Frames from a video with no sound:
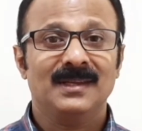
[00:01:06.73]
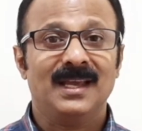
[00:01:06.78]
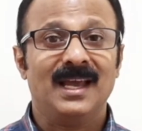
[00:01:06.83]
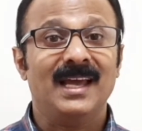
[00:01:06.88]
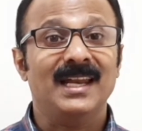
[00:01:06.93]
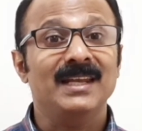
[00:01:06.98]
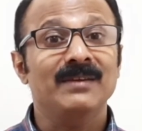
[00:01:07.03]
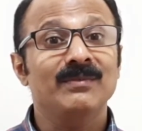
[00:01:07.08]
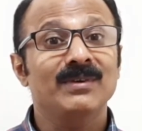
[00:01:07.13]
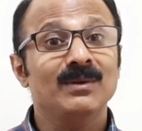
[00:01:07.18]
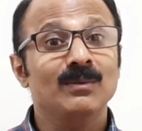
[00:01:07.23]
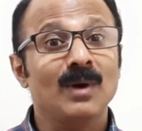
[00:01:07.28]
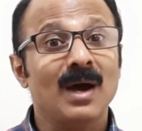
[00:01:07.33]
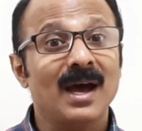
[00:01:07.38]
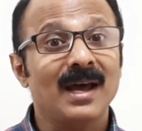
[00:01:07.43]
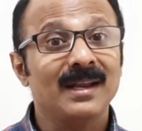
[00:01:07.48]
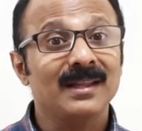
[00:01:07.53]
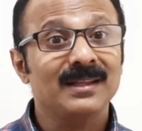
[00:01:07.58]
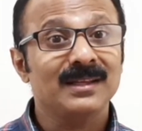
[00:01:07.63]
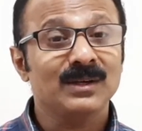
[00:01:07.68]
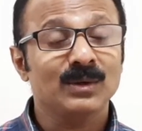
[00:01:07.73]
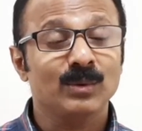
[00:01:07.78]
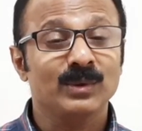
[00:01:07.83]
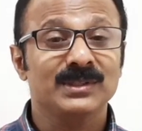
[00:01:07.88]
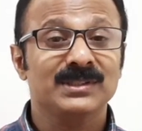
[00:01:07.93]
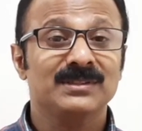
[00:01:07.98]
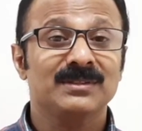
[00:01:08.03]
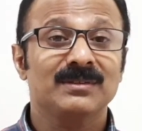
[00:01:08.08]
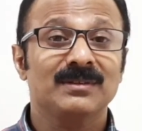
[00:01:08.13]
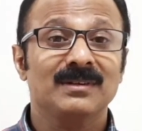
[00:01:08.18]
And even another
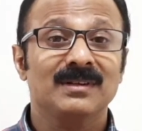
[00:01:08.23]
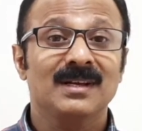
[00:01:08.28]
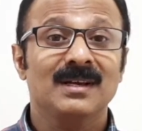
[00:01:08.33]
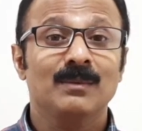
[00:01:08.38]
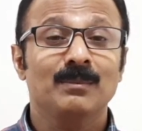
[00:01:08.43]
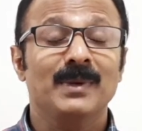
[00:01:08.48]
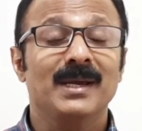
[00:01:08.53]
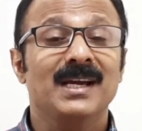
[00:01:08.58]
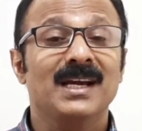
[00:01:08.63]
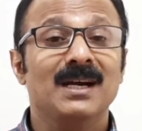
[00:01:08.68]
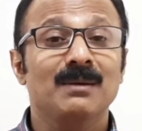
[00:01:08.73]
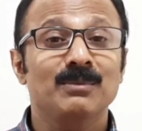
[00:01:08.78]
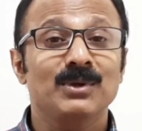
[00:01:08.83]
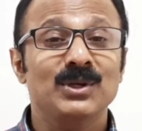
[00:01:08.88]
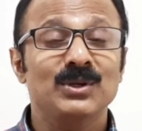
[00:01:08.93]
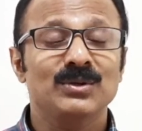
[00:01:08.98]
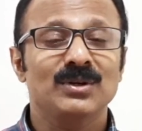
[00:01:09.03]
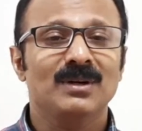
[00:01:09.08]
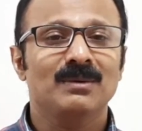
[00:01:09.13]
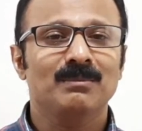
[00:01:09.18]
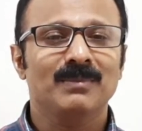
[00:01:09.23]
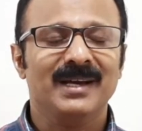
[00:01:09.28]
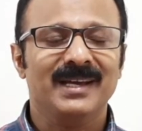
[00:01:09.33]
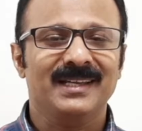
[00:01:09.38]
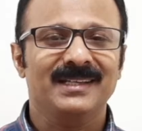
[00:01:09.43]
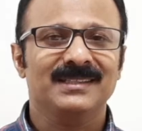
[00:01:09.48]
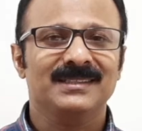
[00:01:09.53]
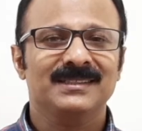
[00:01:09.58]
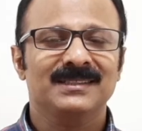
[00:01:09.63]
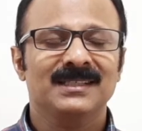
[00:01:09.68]
question may come into our
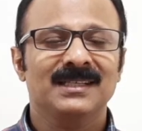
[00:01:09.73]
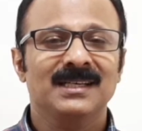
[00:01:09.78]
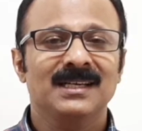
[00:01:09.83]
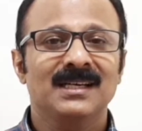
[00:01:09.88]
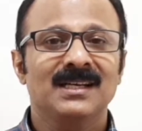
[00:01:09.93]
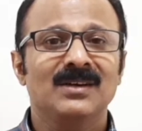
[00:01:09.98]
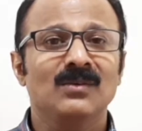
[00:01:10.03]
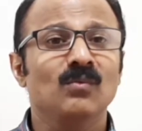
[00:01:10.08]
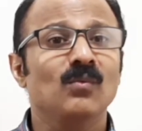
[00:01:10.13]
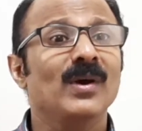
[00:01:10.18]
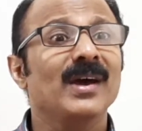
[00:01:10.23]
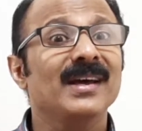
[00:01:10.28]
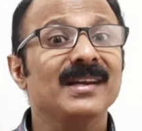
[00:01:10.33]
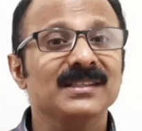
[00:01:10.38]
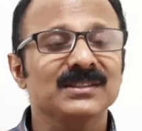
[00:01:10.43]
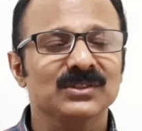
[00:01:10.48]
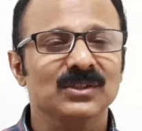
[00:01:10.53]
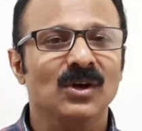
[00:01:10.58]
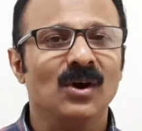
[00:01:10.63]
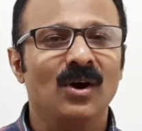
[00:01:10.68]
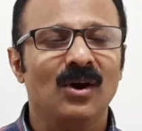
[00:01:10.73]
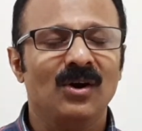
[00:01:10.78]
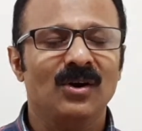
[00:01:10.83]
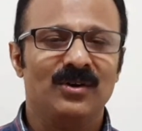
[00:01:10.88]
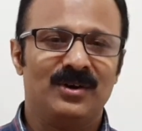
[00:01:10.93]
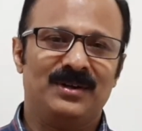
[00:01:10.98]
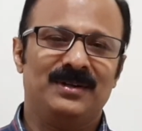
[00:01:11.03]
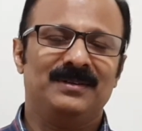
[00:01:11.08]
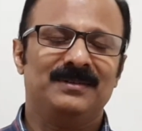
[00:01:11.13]
minds, where is God?